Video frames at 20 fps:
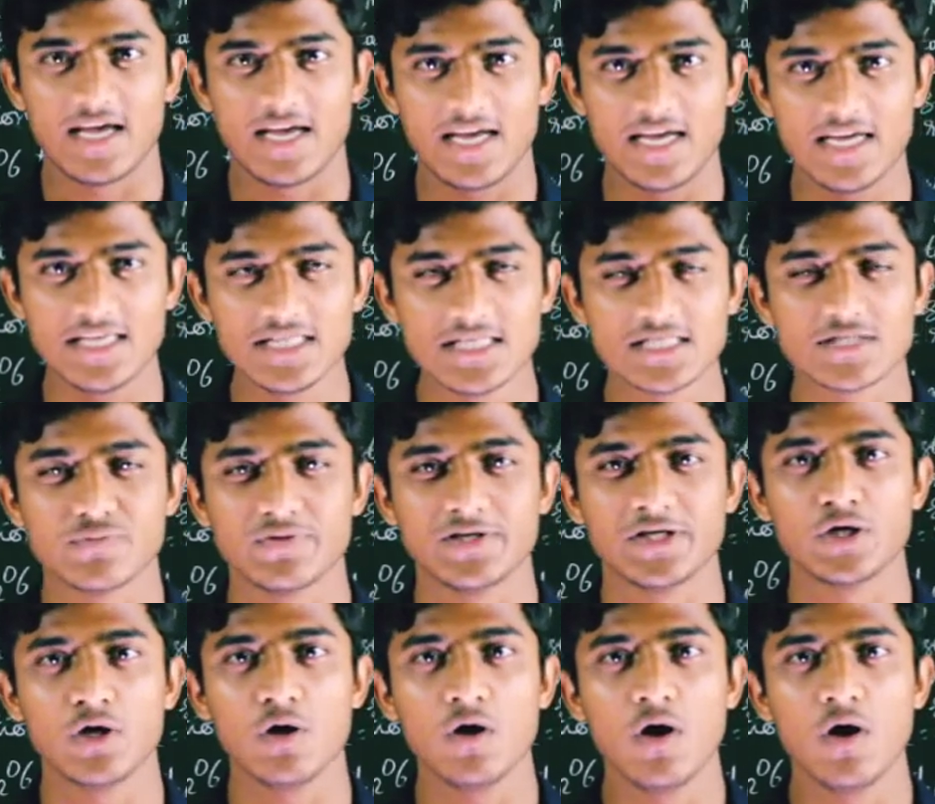In this
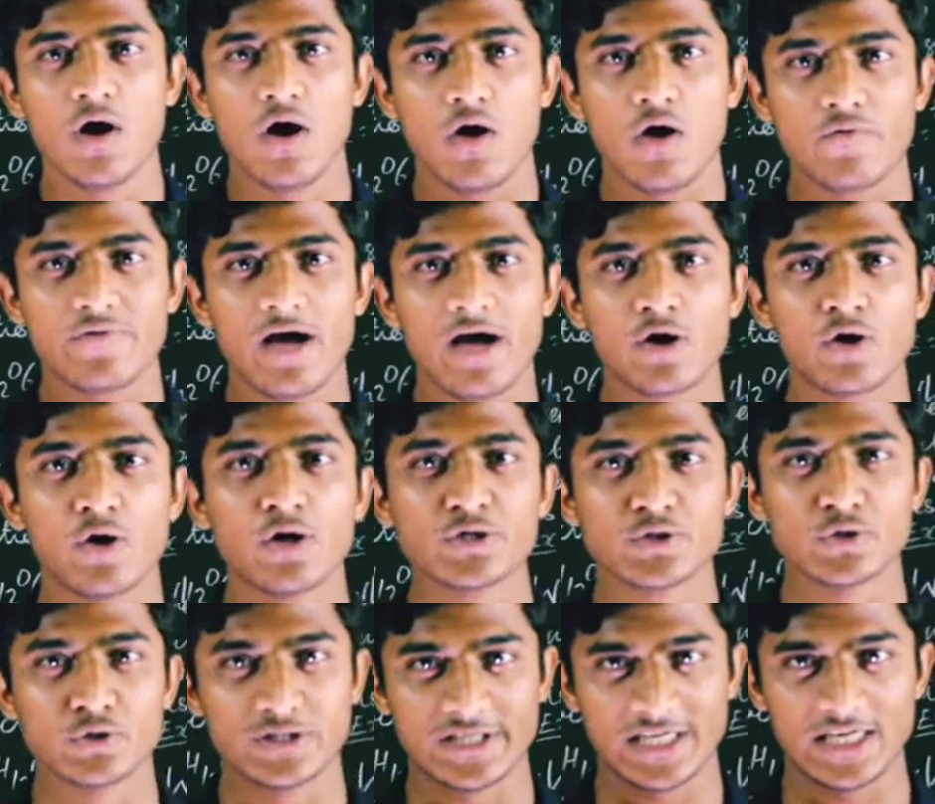video, we are going
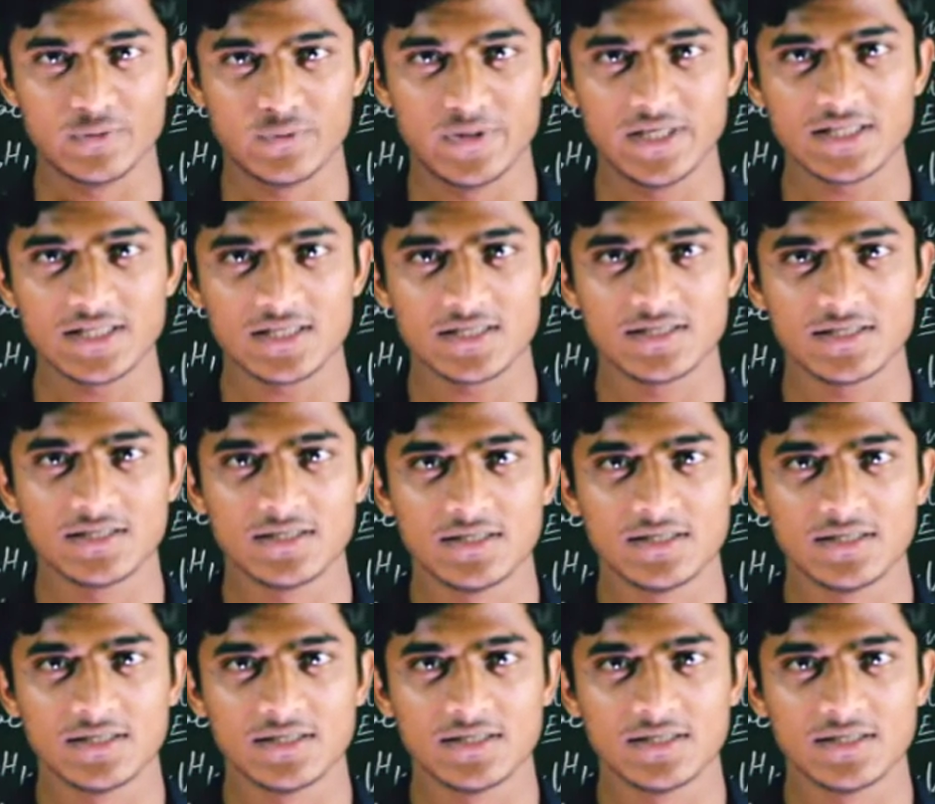to deal with